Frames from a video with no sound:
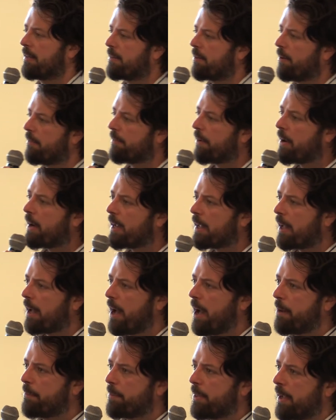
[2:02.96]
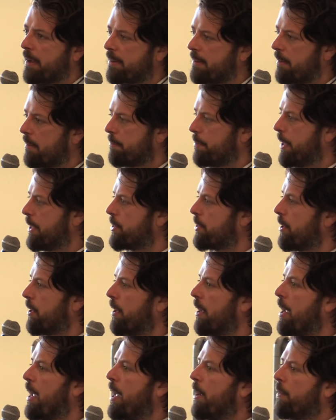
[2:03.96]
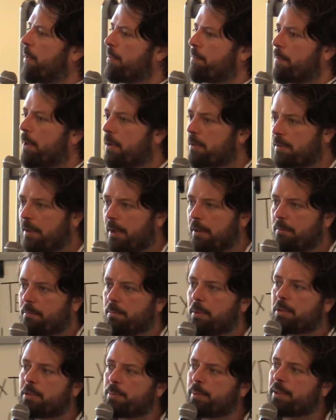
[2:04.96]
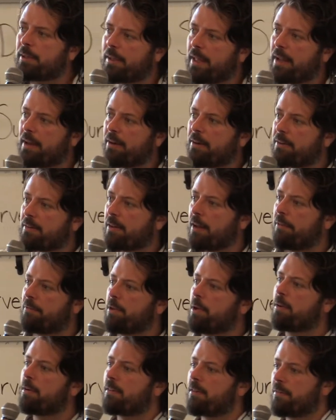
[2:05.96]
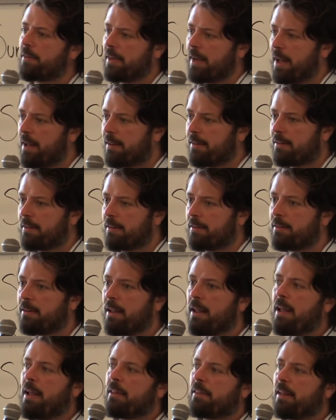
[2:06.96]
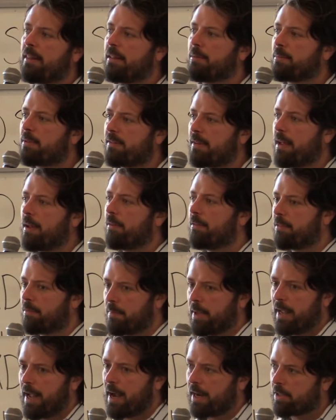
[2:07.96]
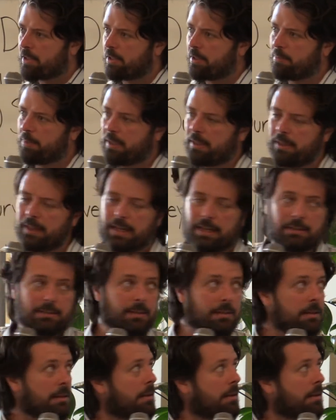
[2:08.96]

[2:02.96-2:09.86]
So a very complex picture with multiple layers of units of analysis that themselves may actually be linked.